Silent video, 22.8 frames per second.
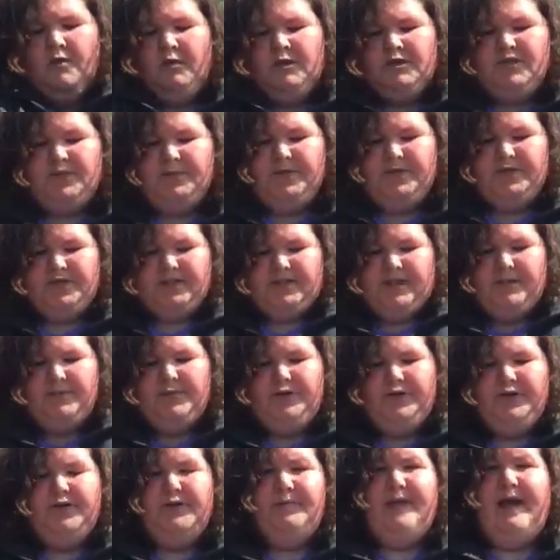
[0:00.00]
Once you put your
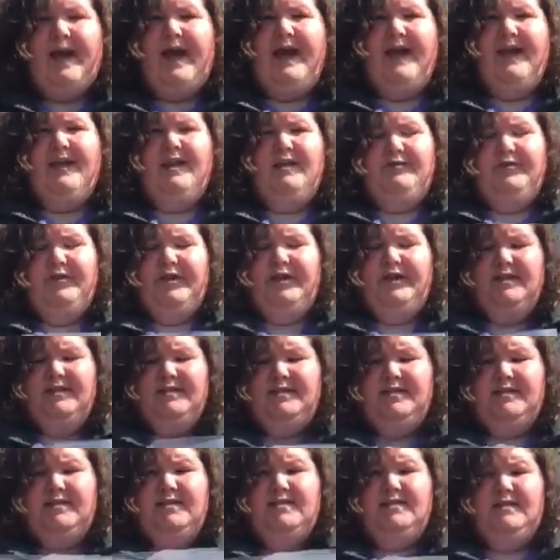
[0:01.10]
sample in your bag, if you're going to
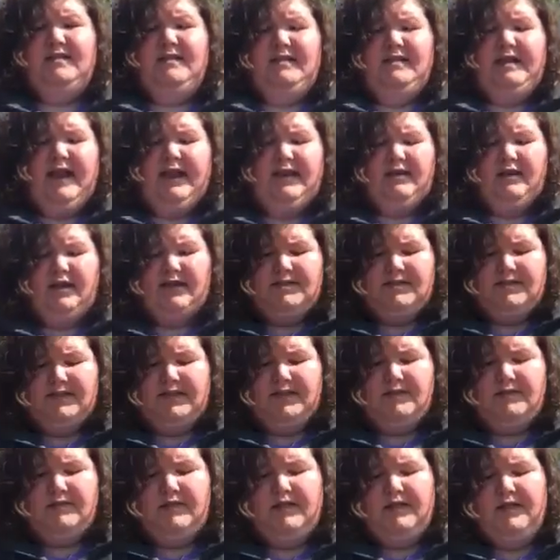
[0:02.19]
send it to the
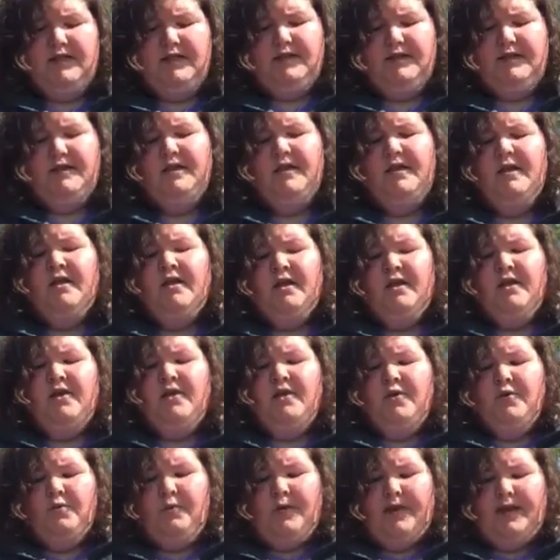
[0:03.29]
diagnostic clinic,
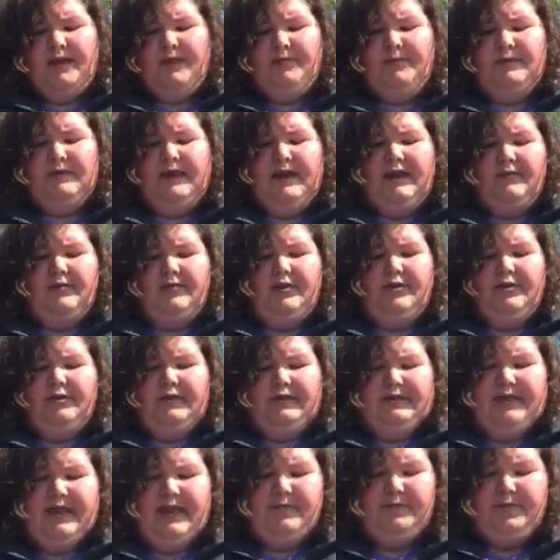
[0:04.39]
we would like for you
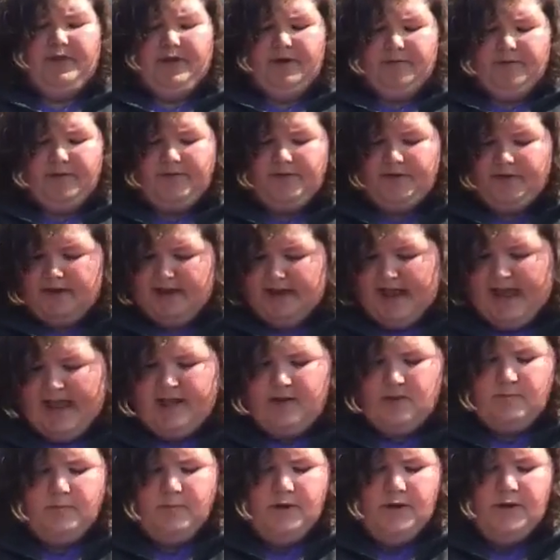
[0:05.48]
to label it with the
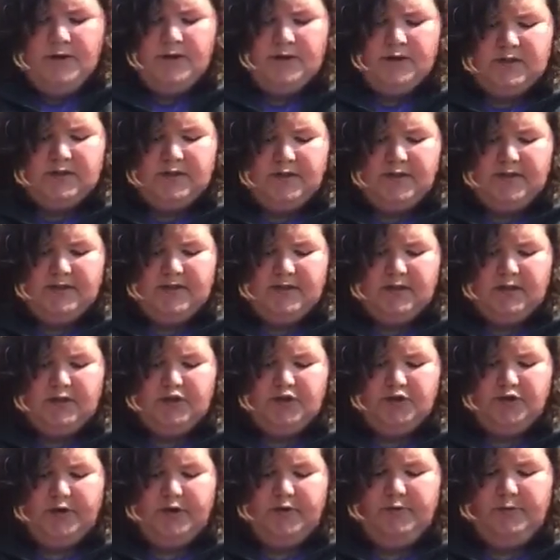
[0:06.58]
name. So this is a
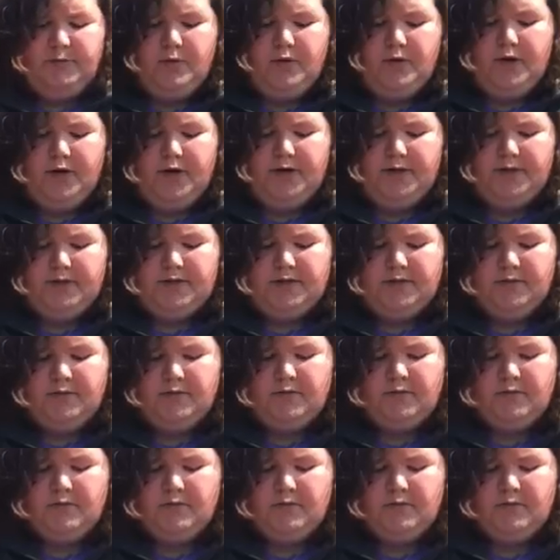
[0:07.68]
Shreveport.